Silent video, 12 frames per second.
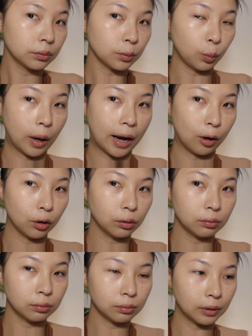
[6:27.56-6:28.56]
Wow,
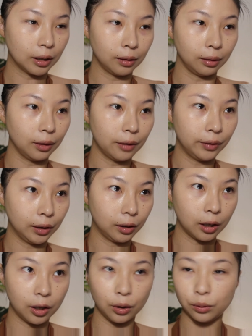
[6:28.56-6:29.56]
I love the
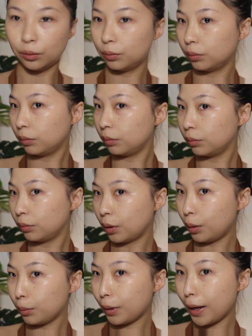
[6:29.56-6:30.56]
glow.
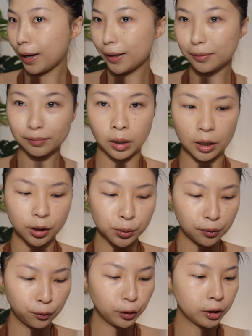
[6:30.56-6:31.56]
Okay,
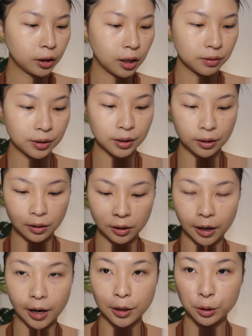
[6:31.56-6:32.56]
also for the concealer,
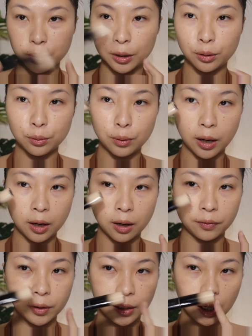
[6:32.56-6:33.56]
I actually do
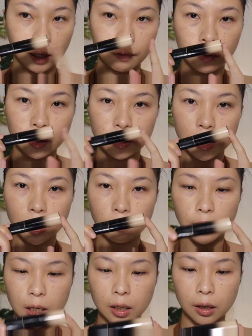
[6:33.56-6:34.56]
have the KVD
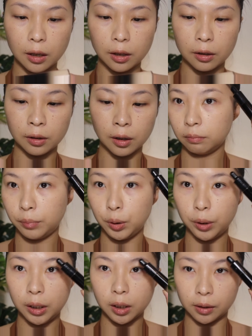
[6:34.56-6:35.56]
Vegan
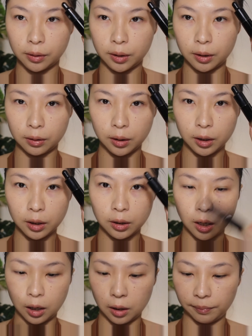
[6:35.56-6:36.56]
Beauty
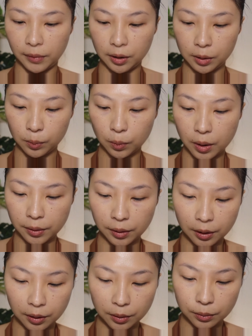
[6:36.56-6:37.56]
Concealer. This one
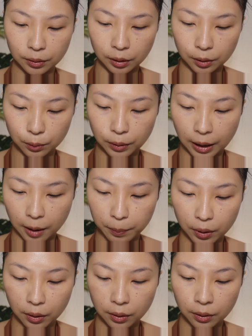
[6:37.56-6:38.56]
though, the Good
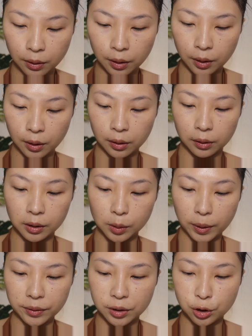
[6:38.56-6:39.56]
Apple, this
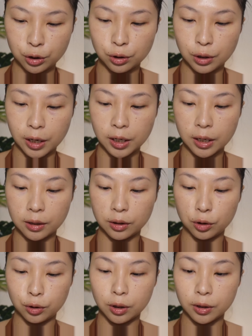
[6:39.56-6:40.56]
one, the shade is
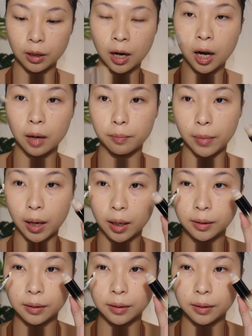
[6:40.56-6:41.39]
just a hot mess.